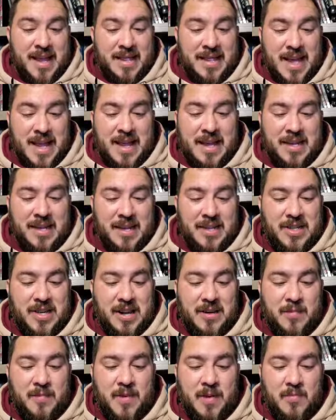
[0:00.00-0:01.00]
they can dish
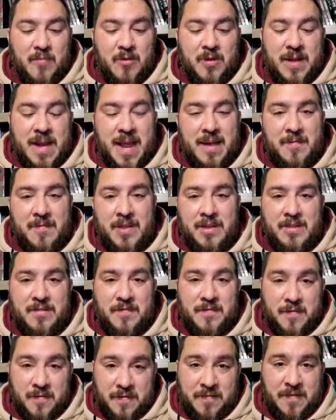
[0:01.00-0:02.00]
out a bit more damage
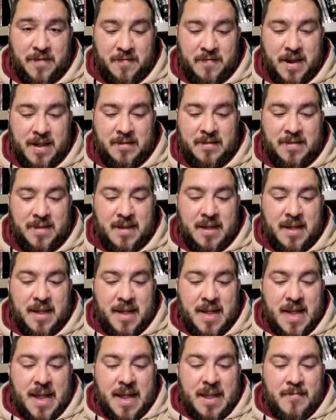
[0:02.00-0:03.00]
for a few rounds.
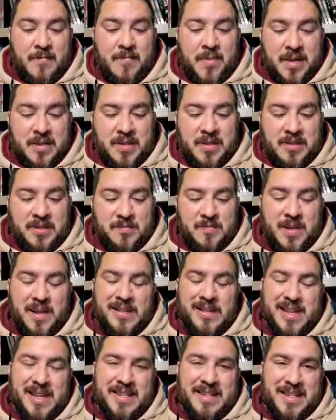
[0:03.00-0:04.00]
But their
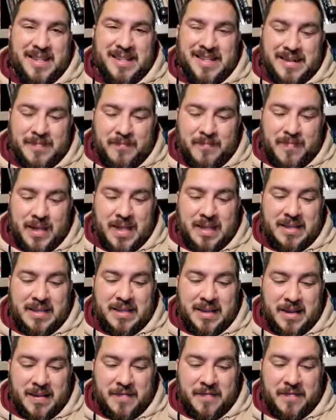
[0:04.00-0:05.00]
spell list is a bit
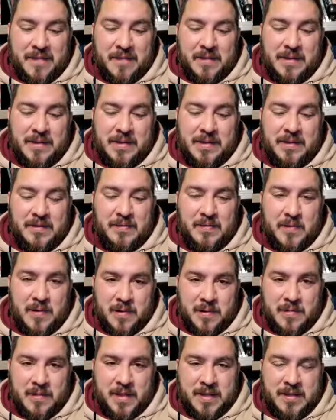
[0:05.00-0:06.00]
tougher to
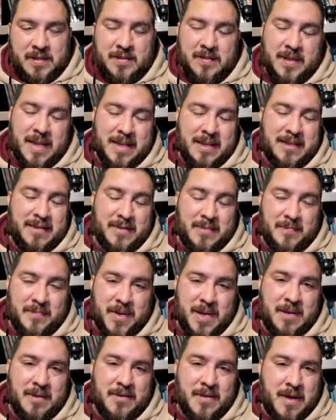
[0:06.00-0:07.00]
work with. So that's the
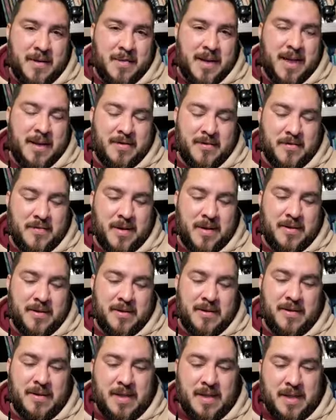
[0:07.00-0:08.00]
big drawback with
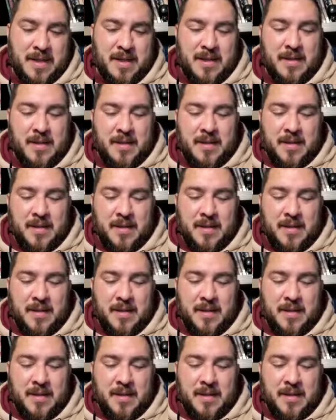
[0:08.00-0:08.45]
the